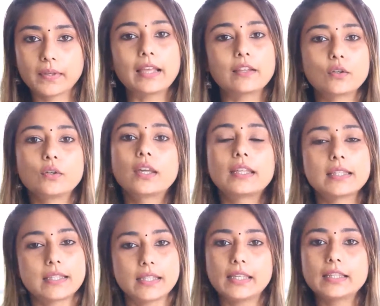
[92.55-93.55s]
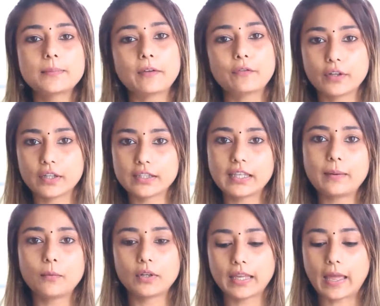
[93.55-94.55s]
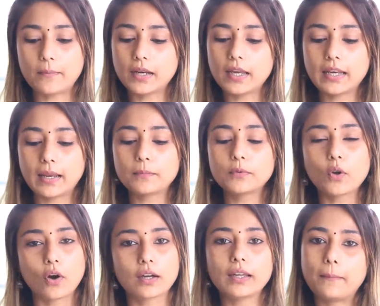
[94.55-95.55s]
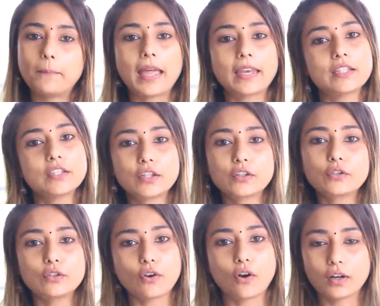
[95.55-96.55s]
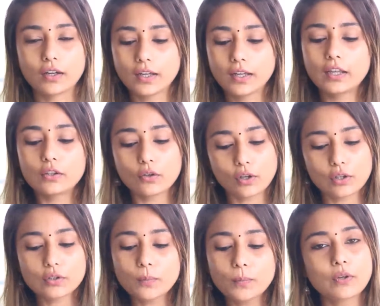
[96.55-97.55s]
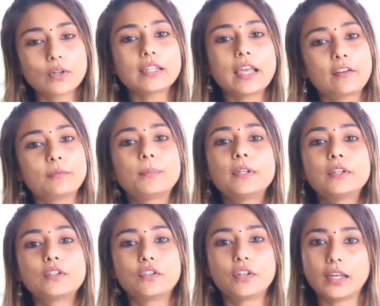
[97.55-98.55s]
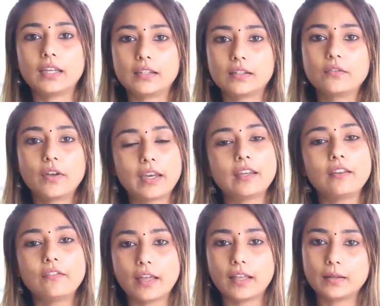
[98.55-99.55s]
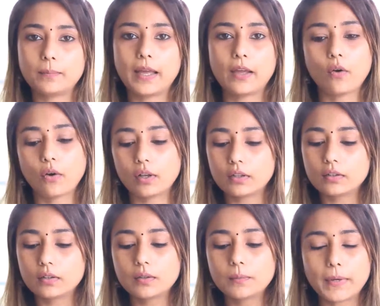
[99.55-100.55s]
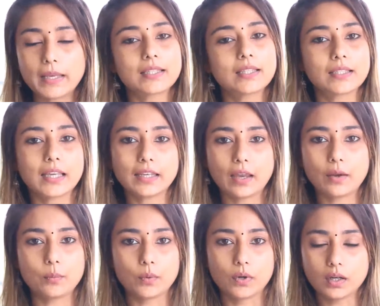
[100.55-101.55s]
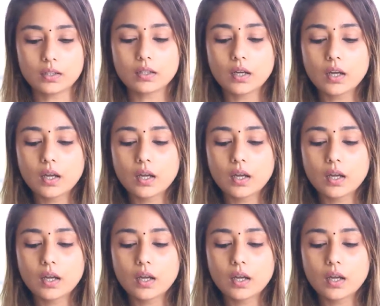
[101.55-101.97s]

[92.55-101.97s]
As you can see, it's my first time on camera and I'm managing to talk. It's also because I've been trained very well by all the places that I work.